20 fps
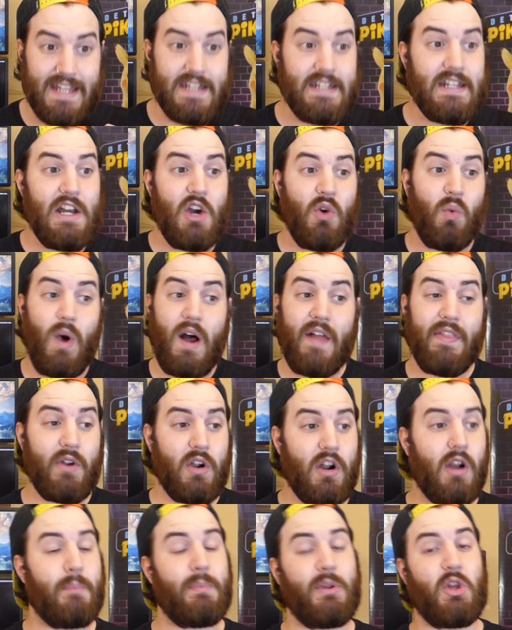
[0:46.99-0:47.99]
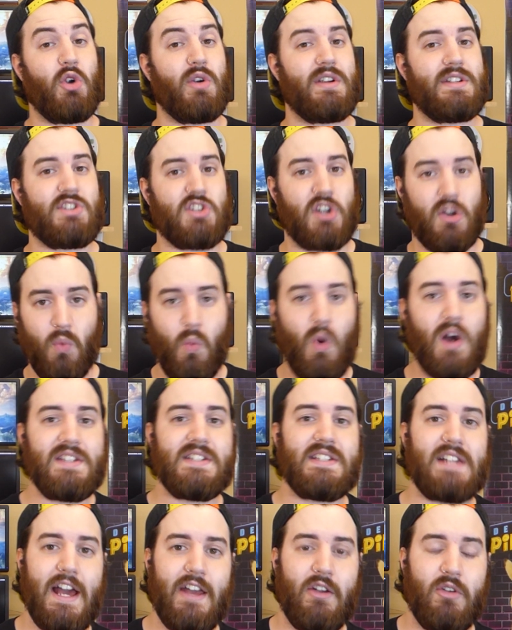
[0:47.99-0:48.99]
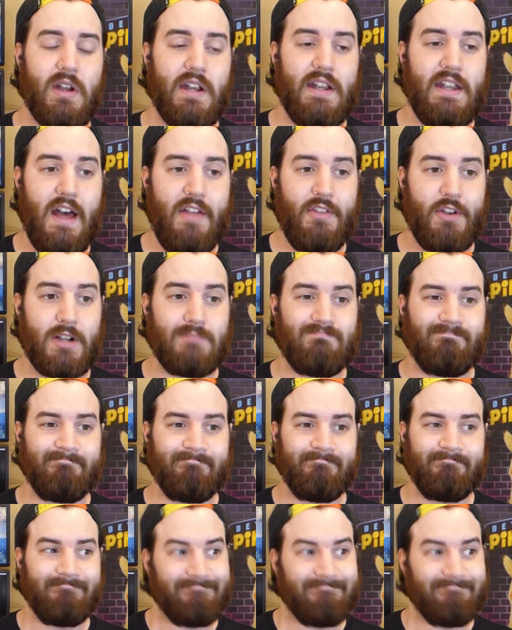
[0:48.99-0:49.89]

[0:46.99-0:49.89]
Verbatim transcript: And while there are purists on one side or another,